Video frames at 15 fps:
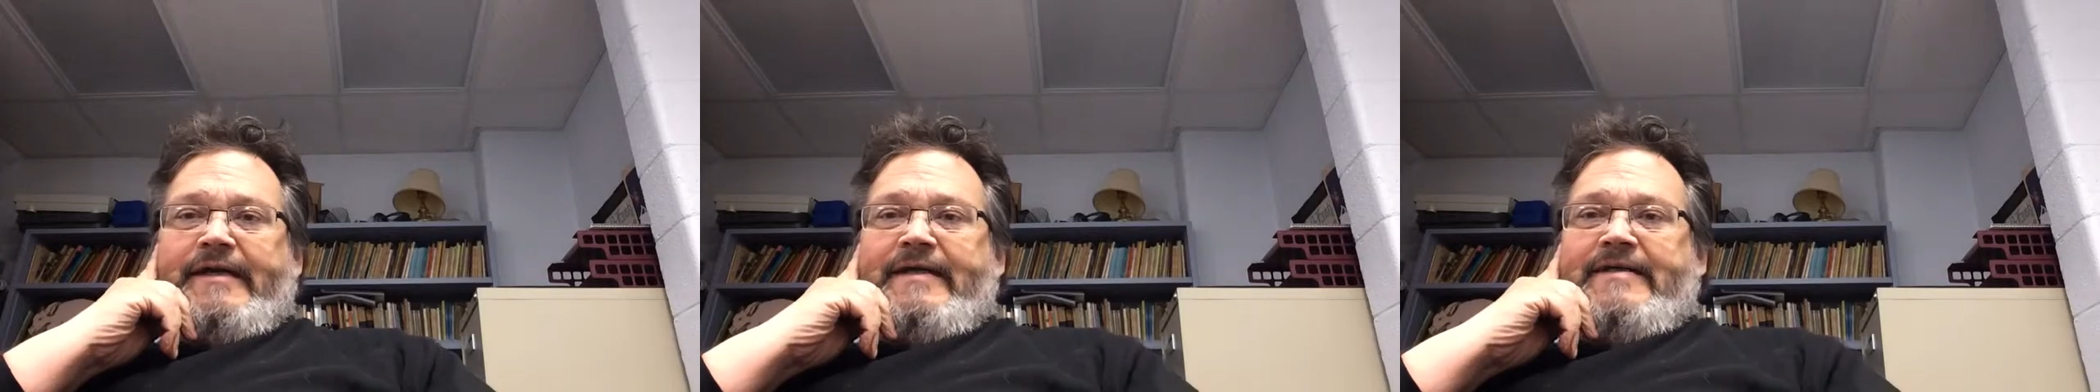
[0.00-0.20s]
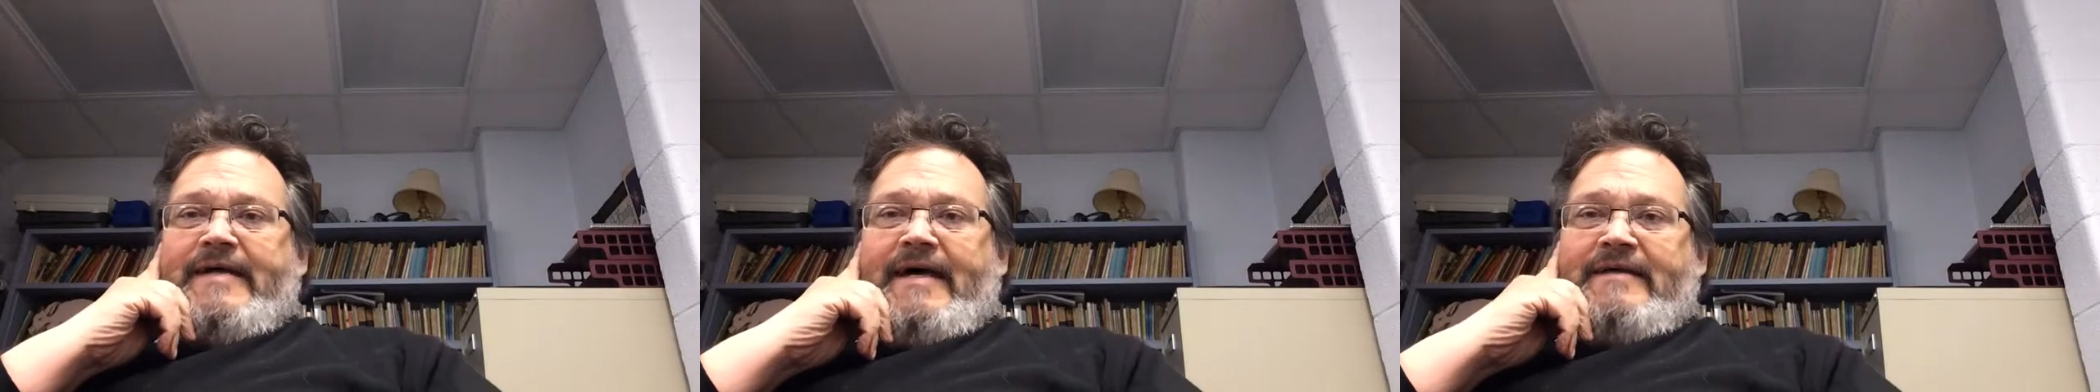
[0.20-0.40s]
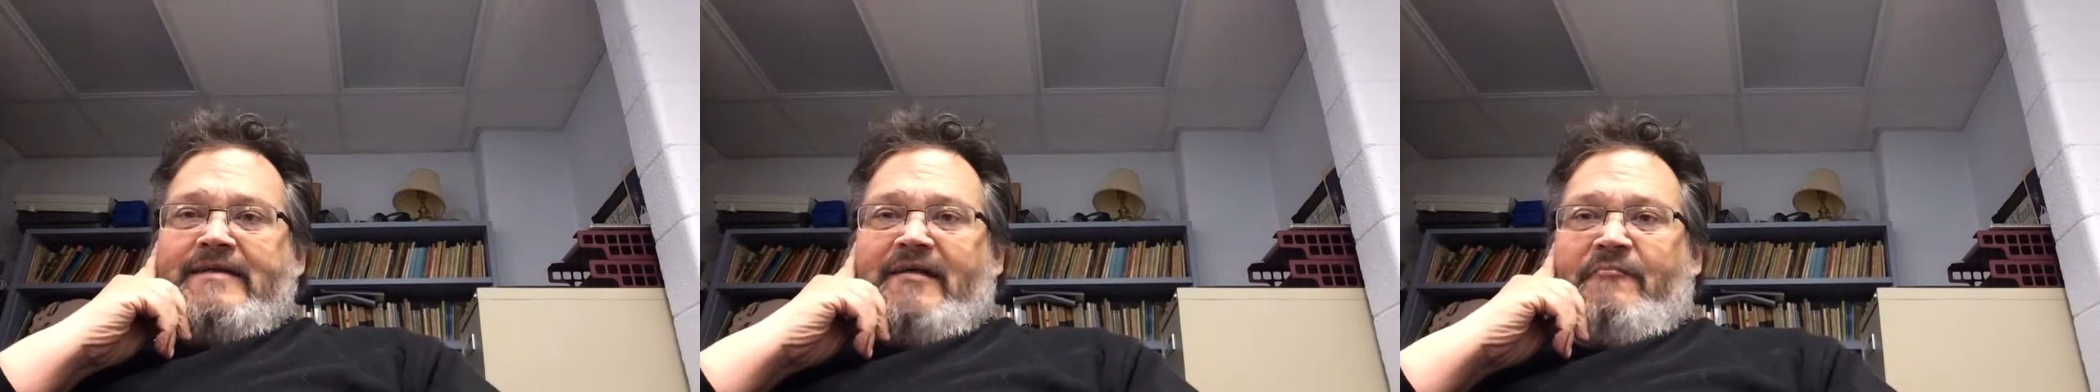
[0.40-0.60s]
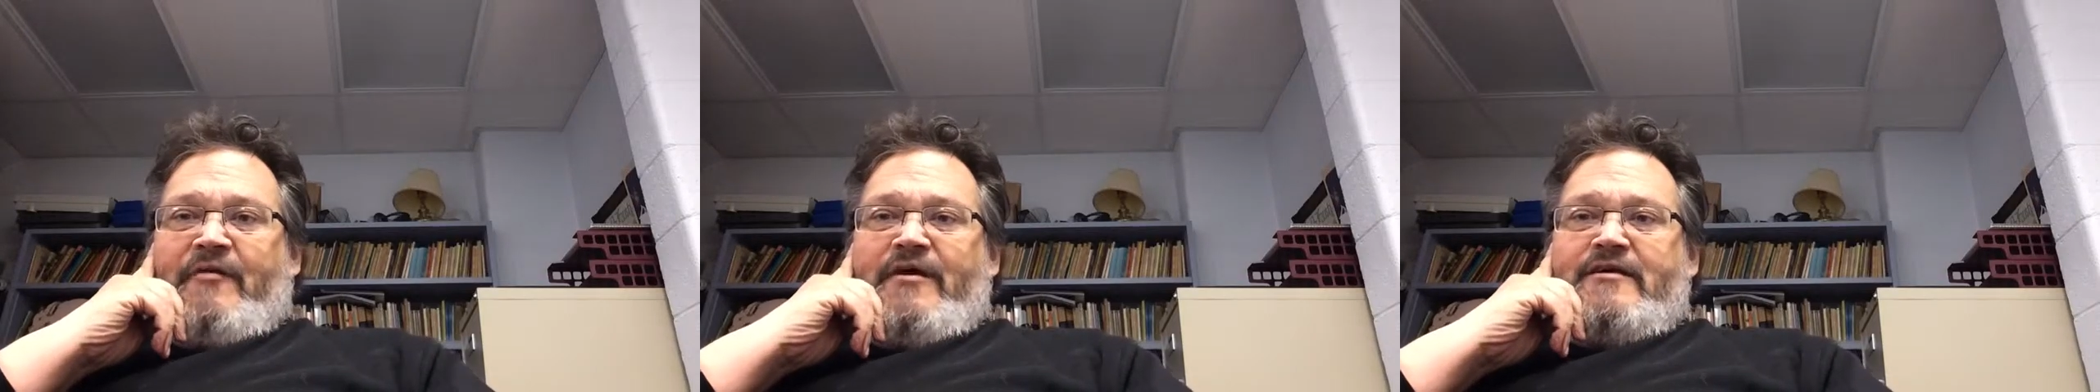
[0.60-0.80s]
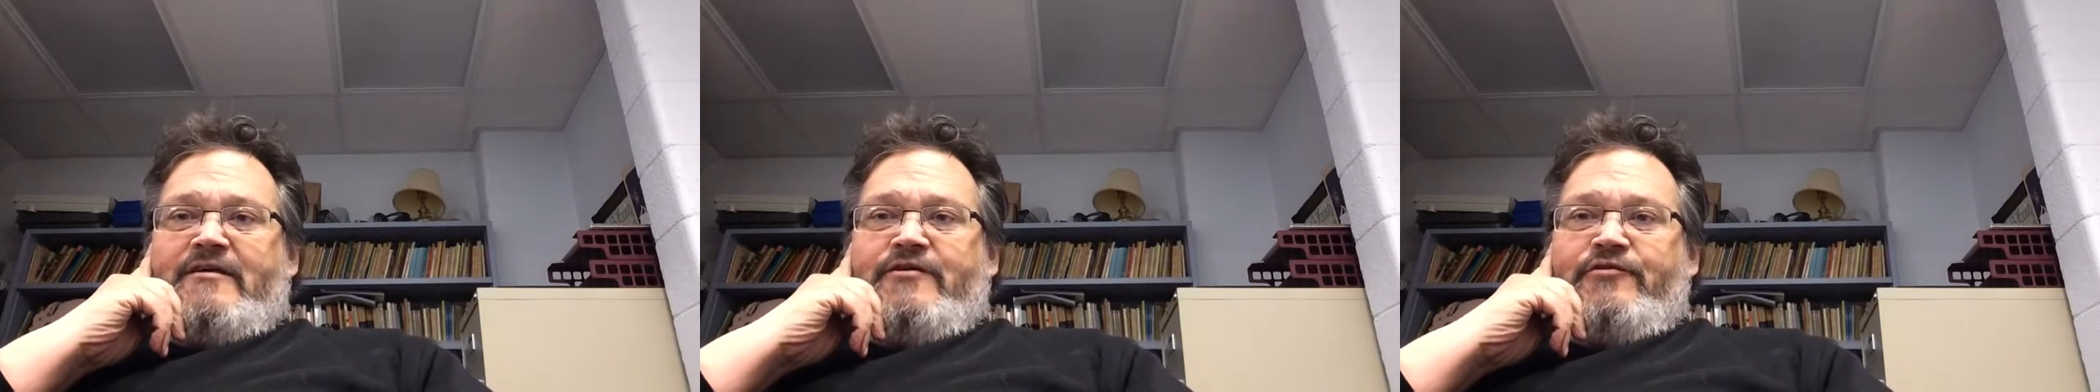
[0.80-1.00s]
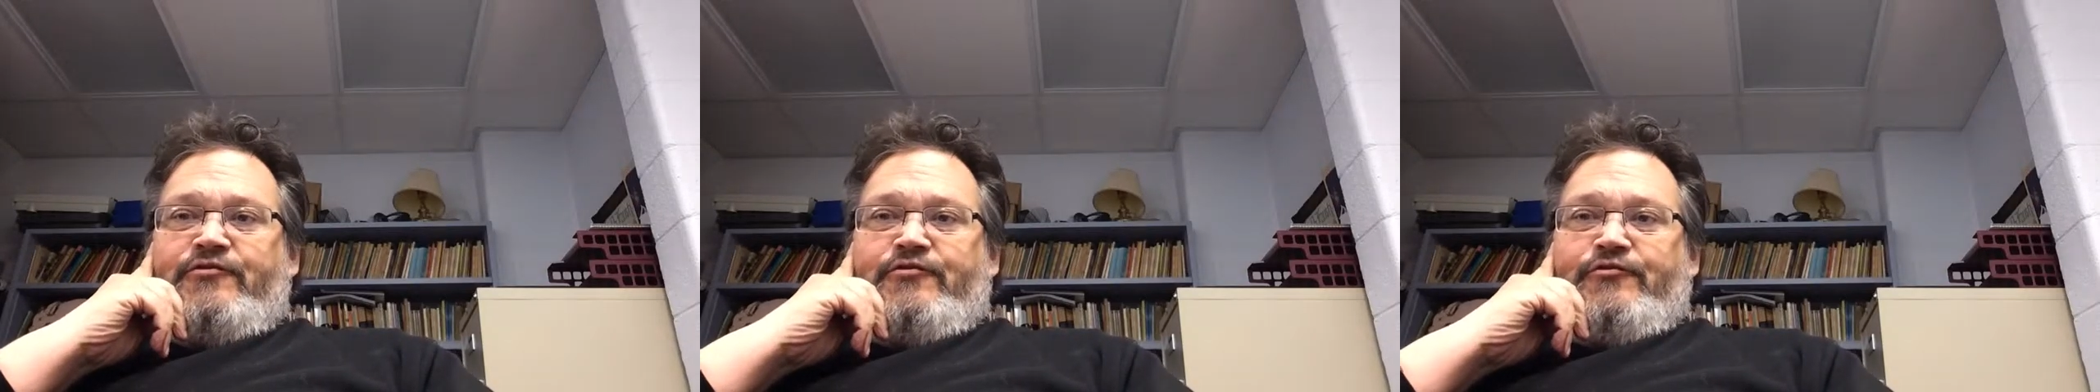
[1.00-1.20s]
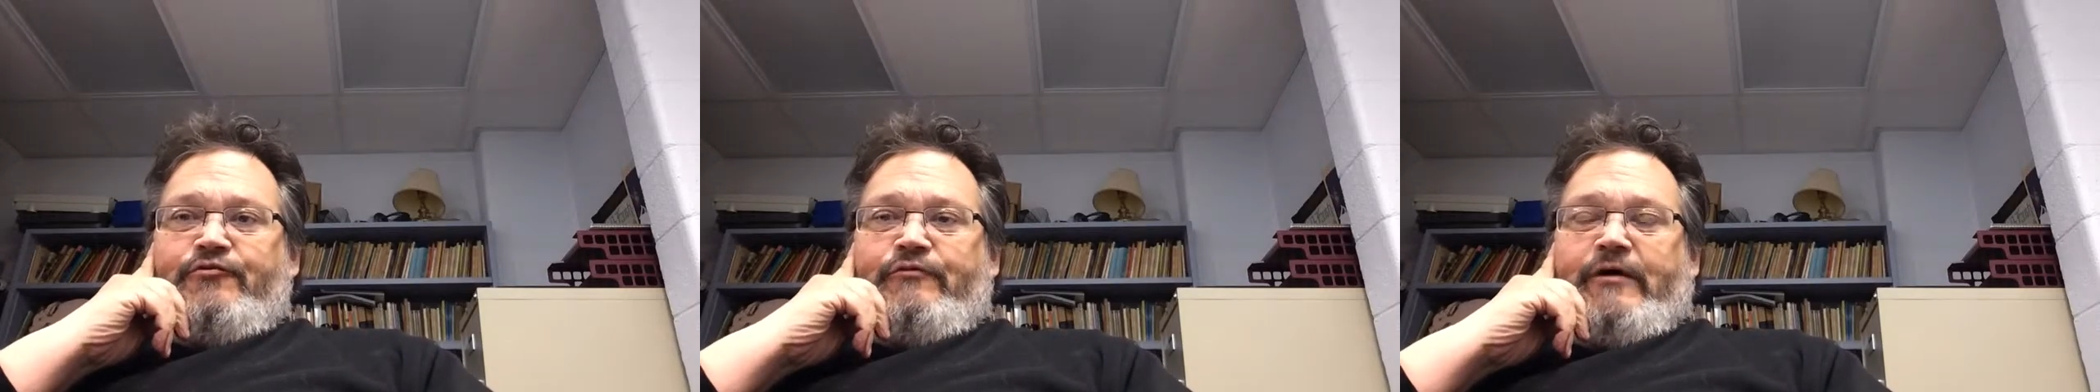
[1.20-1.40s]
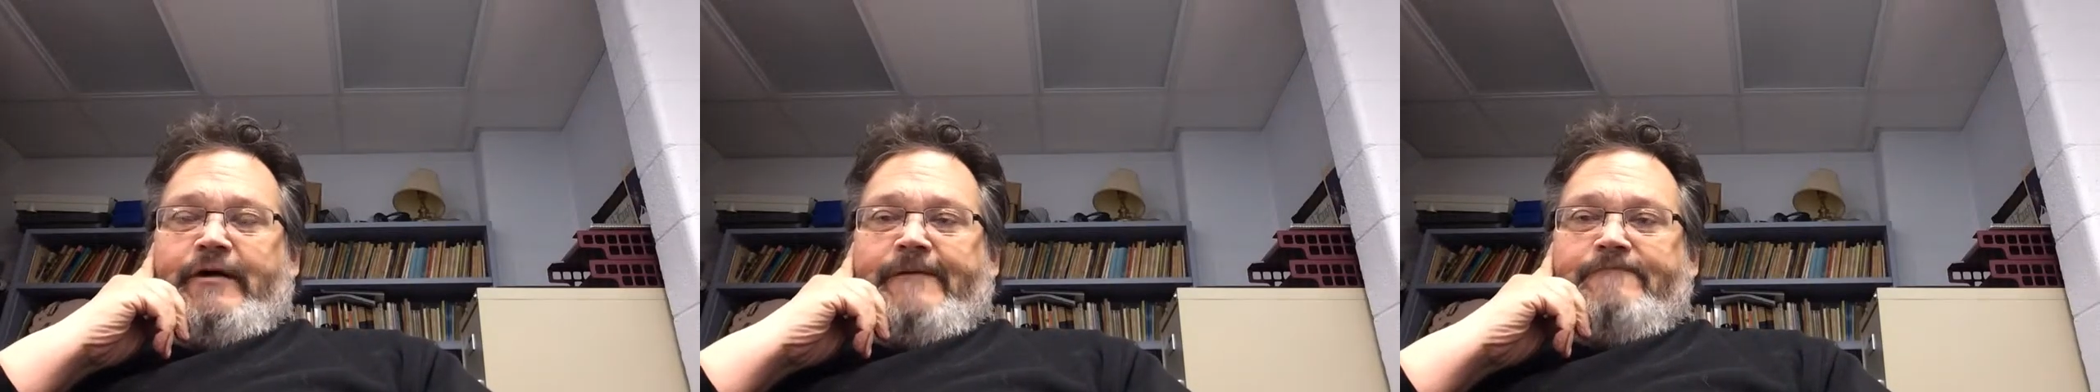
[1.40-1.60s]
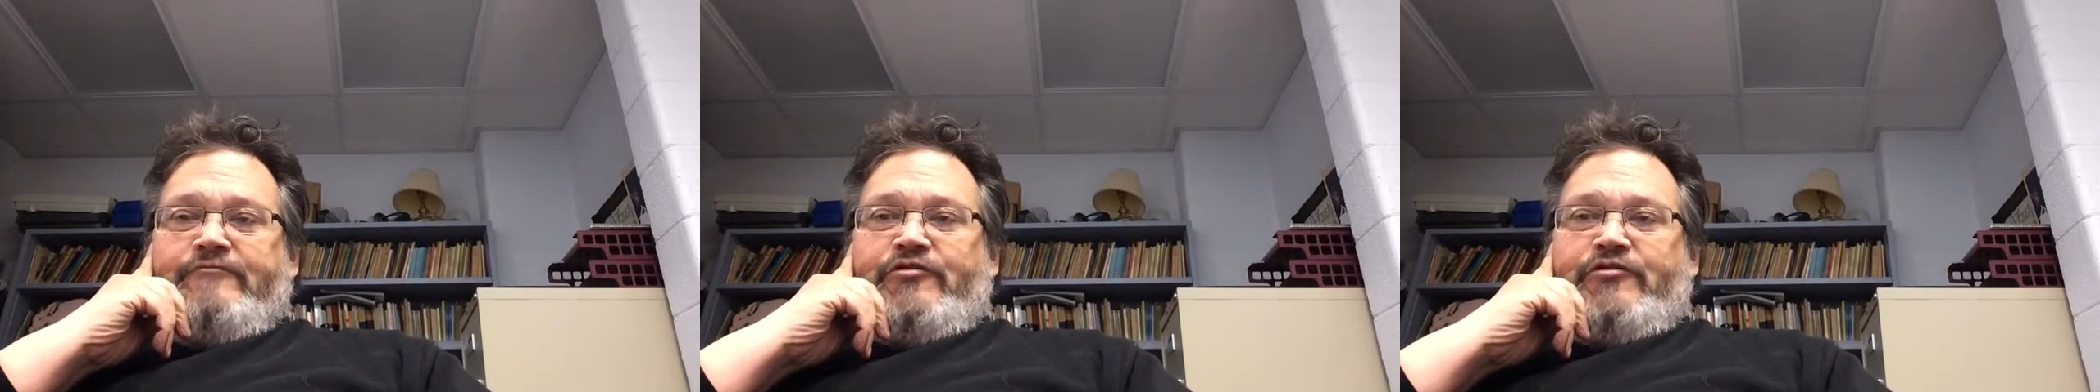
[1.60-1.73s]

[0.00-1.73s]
has asked me to